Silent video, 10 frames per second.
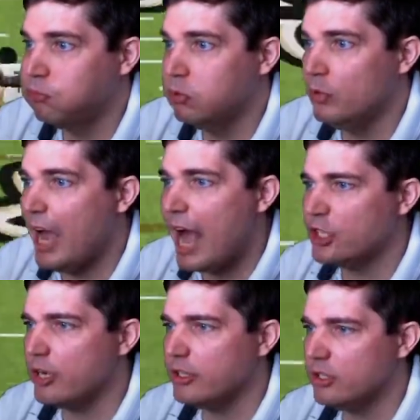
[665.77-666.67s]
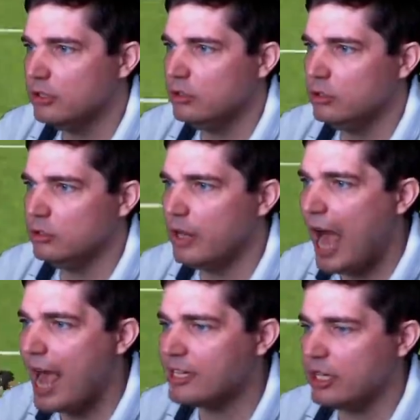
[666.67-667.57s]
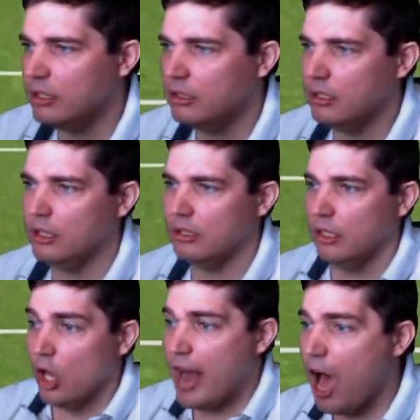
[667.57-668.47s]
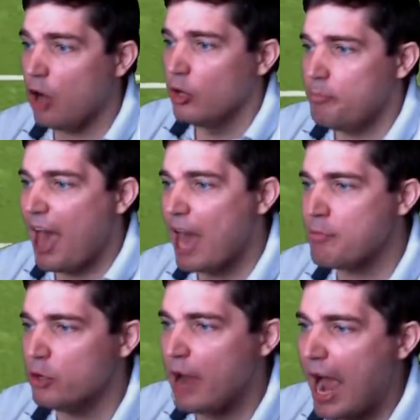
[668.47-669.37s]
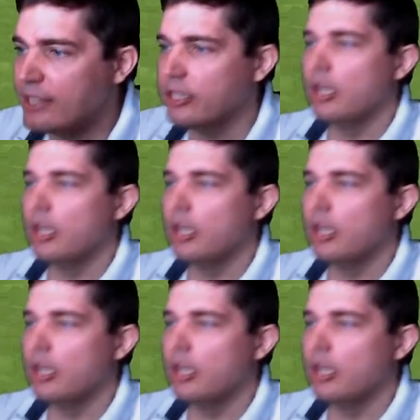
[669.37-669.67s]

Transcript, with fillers: Rodgers! Rising! No! Bad moon rising!